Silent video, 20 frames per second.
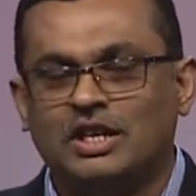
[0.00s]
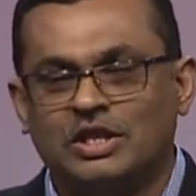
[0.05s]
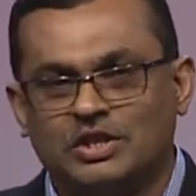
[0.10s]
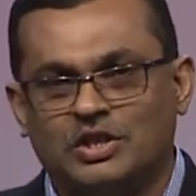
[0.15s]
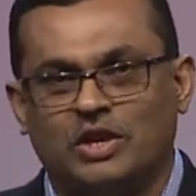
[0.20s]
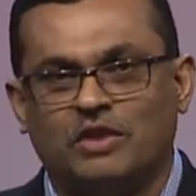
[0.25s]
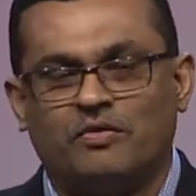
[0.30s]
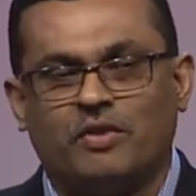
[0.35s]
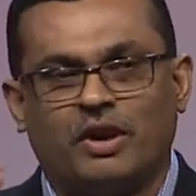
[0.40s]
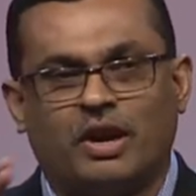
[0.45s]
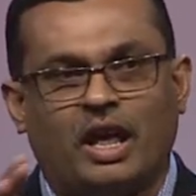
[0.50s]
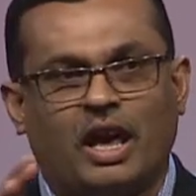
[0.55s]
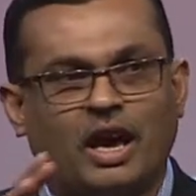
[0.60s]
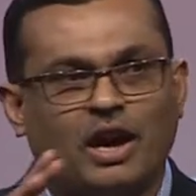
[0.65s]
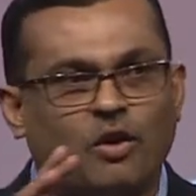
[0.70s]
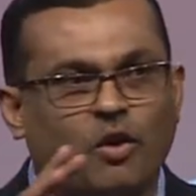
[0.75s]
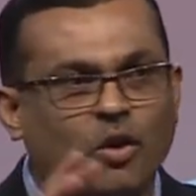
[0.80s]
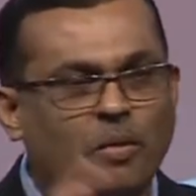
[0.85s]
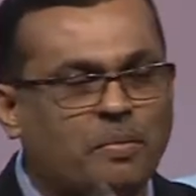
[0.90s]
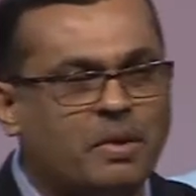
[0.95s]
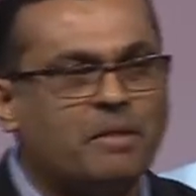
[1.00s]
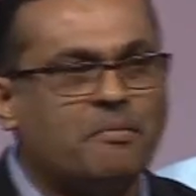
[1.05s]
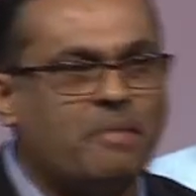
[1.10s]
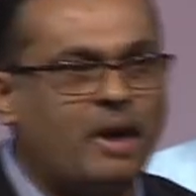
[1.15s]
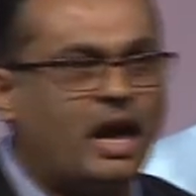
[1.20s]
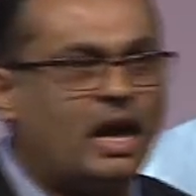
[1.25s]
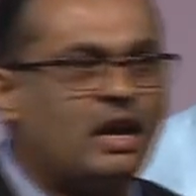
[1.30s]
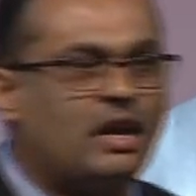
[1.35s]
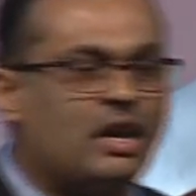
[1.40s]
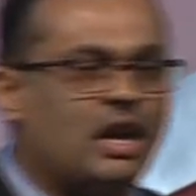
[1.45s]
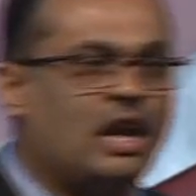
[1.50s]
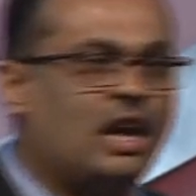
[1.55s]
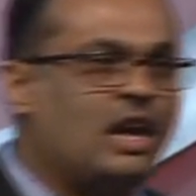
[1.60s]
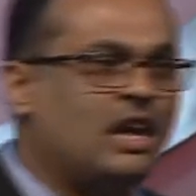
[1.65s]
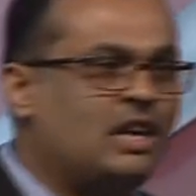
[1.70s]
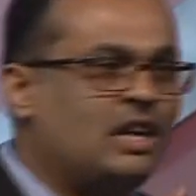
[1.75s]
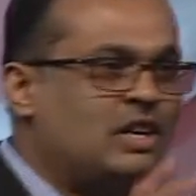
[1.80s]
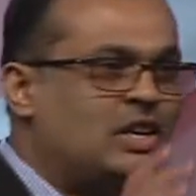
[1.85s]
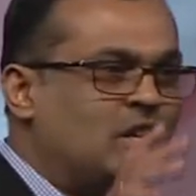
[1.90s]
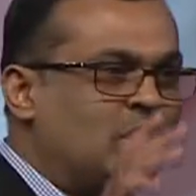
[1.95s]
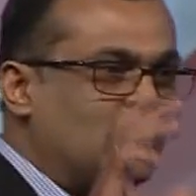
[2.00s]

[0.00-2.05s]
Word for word: So if you take open banking,